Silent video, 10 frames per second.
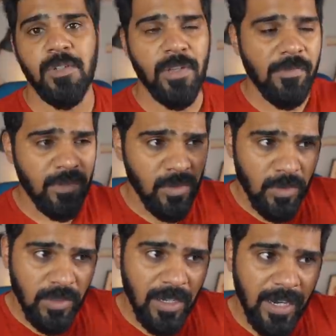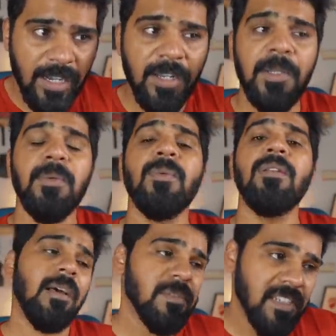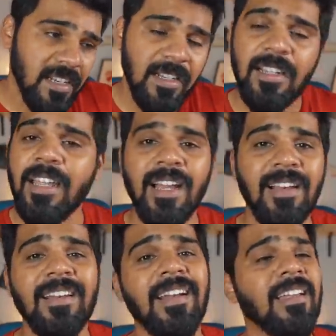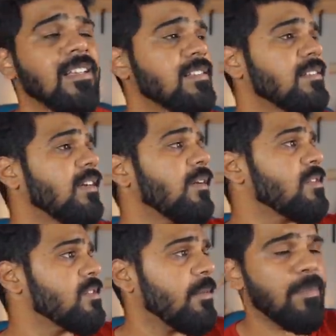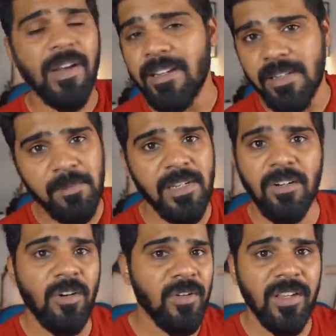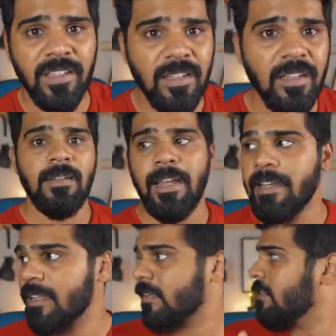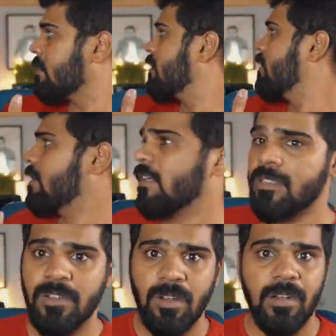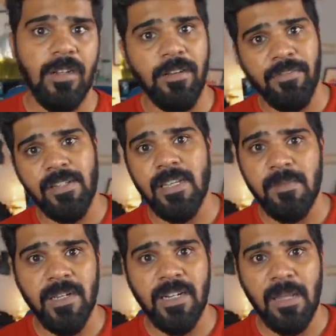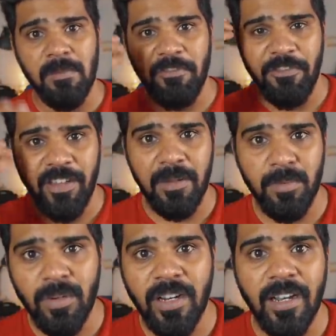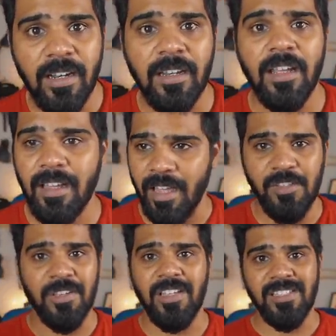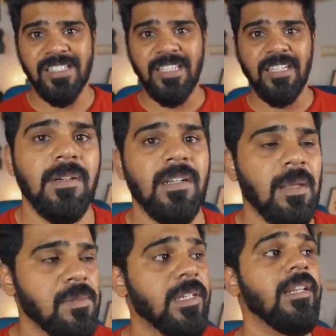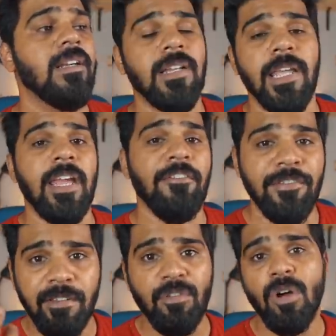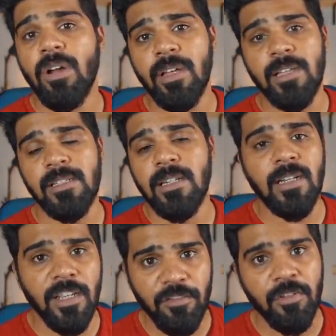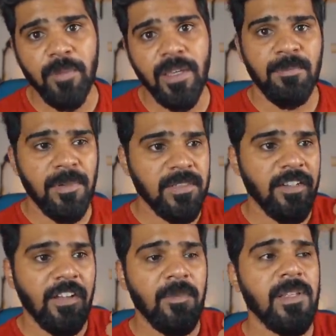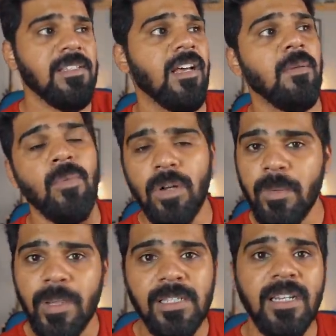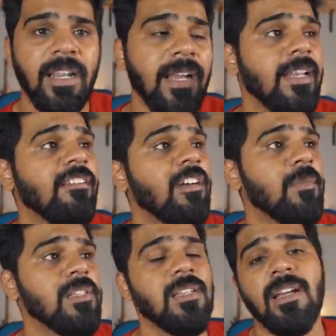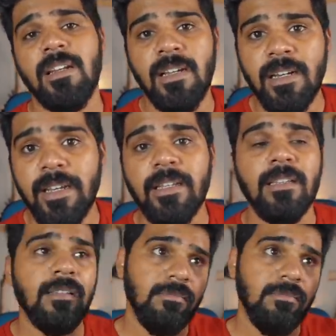So you have to know the right tune. I'm still learning. Color grading is a separate subject altogether. Lighting is all a different subject. I'm very poor at it, as you can see, but I'm still learning. Every vlog is a learning for me. Positive comments are a motivation. Negative comments are a learning.